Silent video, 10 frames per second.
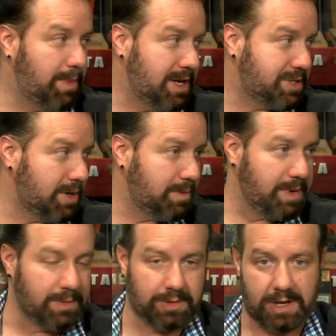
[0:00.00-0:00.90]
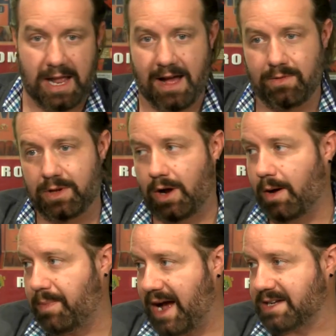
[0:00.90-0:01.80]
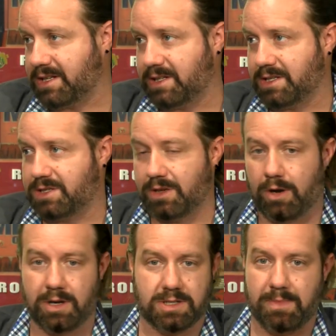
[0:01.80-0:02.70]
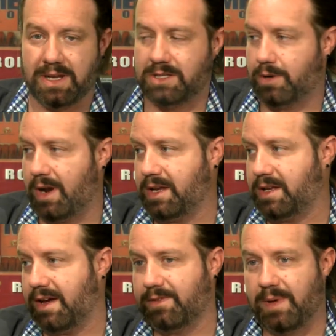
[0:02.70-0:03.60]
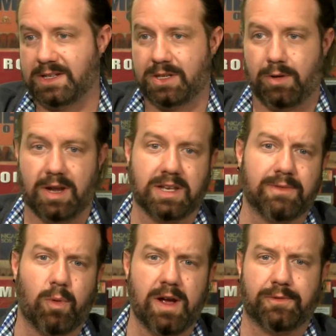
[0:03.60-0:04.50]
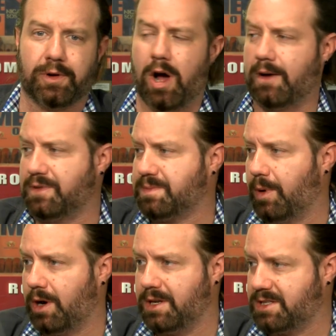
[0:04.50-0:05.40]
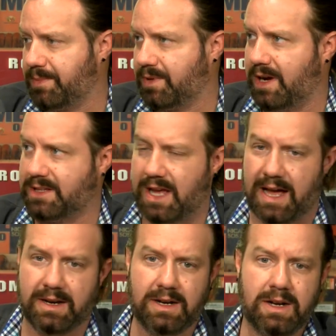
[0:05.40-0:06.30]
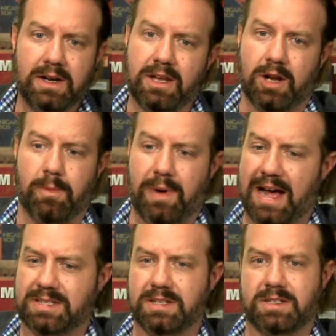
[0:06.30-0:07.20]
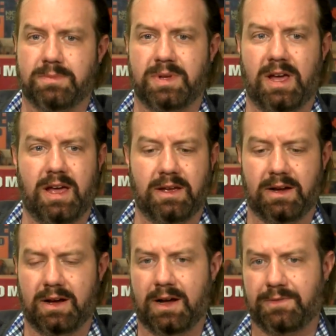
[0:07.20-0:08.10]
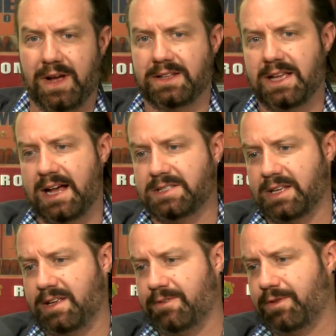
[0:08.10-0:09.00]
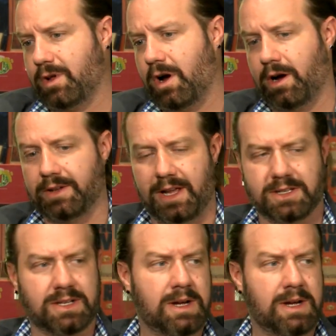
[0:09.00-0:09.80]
by certain people that have, you know, a basket of cigars. It makes a great gift, makes a great giveaway for an office party, something like that. Right. You know, baskets can be a, uh, a fantastic gift for the holidays.